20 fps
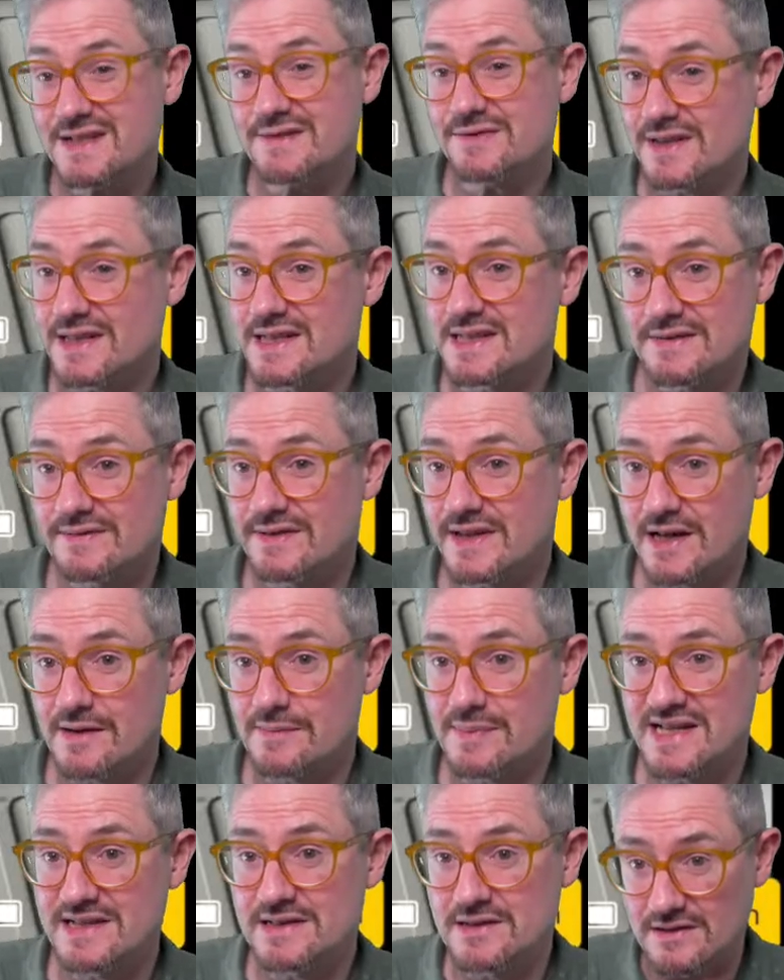differently to Video
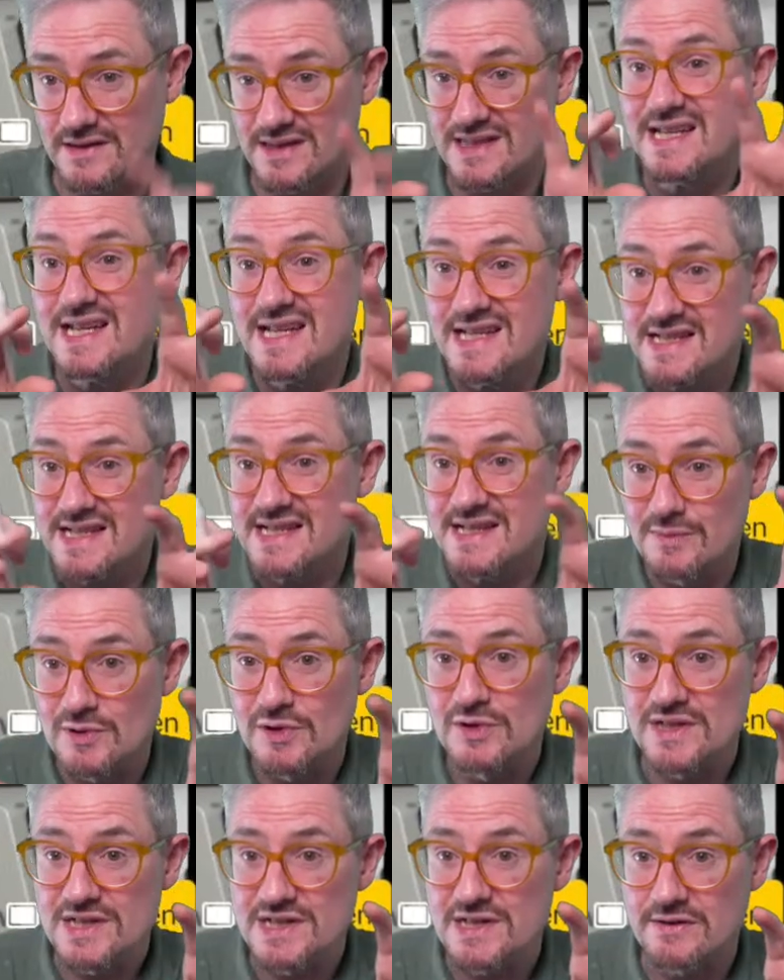Pencil because it is a
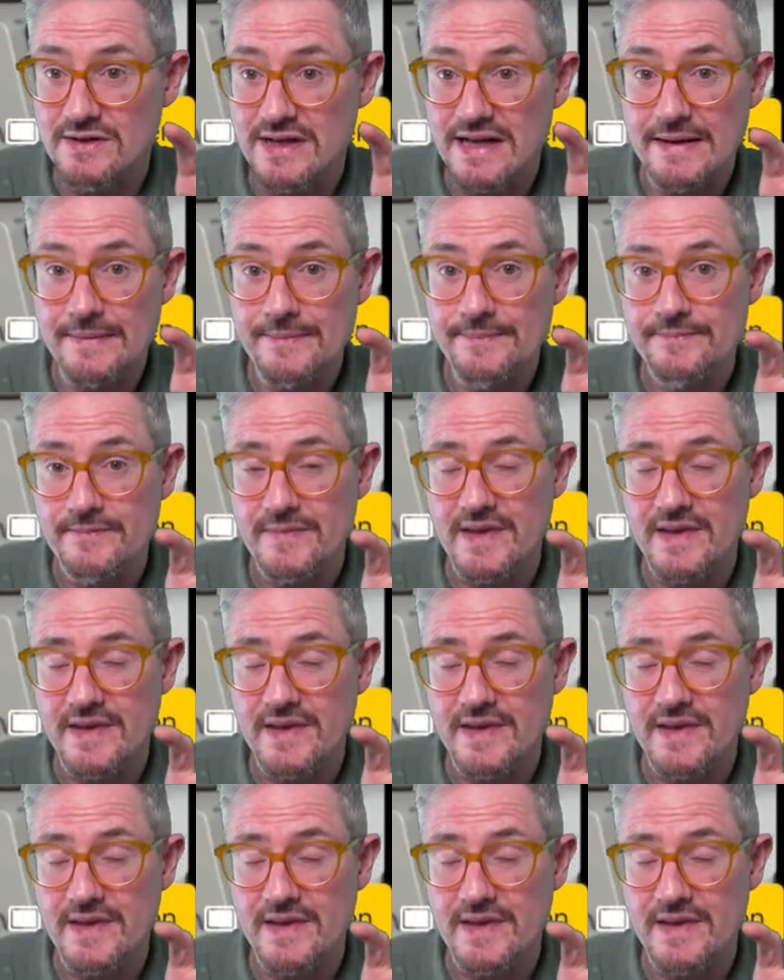smaller screen.